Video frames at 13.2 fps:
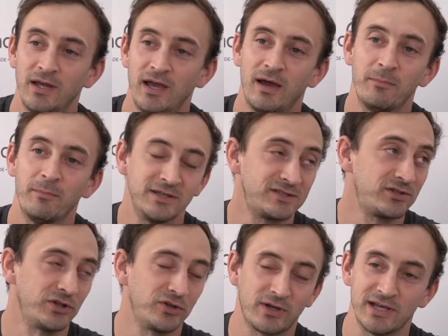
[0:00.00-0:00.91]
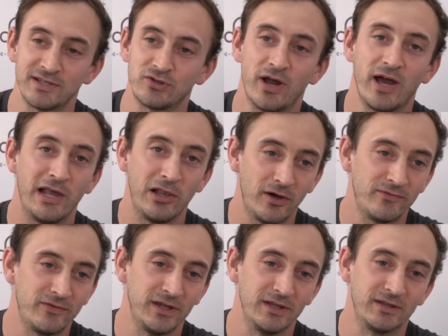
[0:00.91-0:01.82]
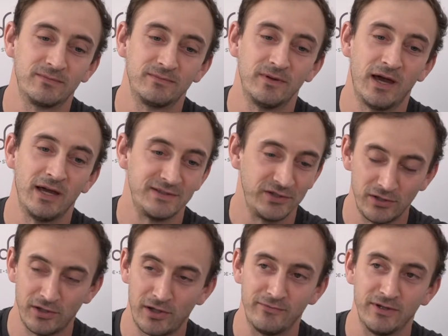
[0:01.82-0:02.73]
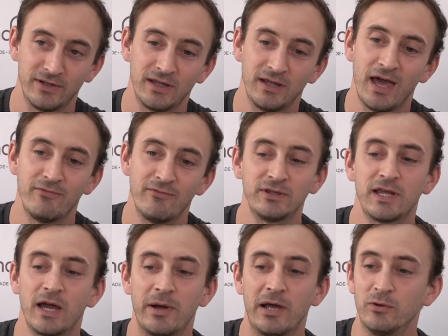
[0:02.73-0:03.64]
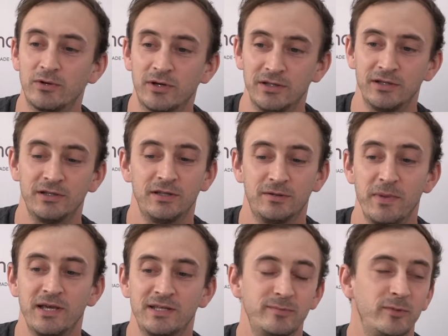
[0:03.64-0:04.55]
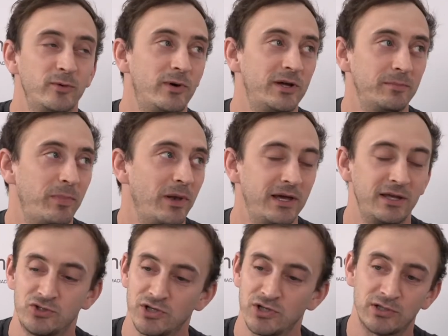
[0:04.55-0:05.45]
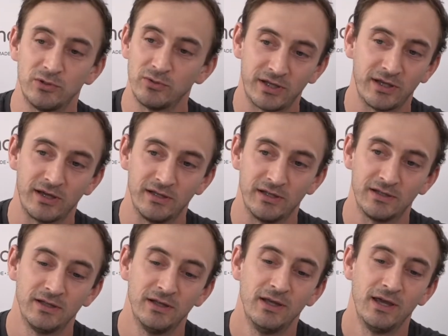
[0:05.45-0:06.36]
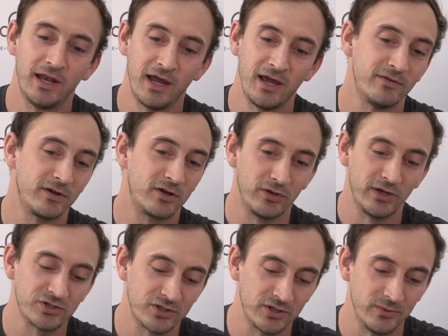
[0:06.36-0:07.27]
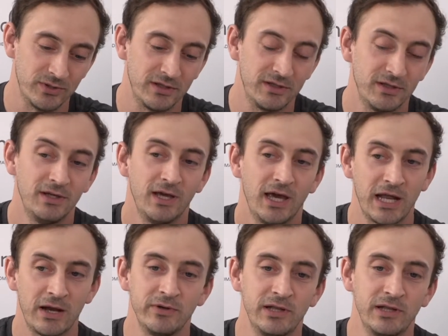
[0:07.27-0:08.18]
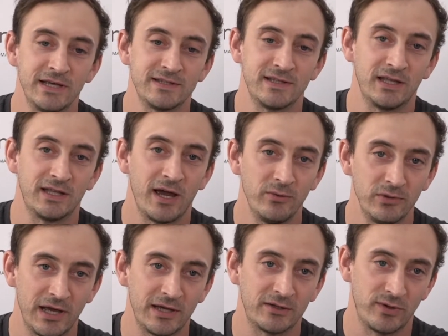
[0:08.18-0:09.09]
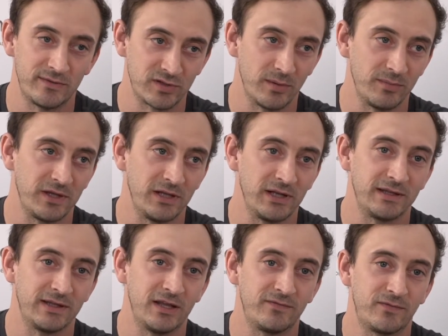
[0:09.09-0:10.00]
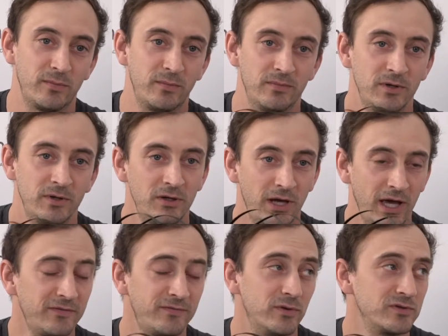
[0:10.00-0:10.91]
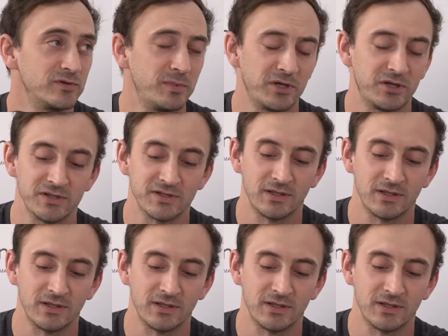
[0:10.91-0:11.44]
a Stratocaster. I loved it. I still love it. Every time I look at it, it makes me want to play it, just looking at it. And I have a connection with it. And I realized that I would like to have something like that from headphones, because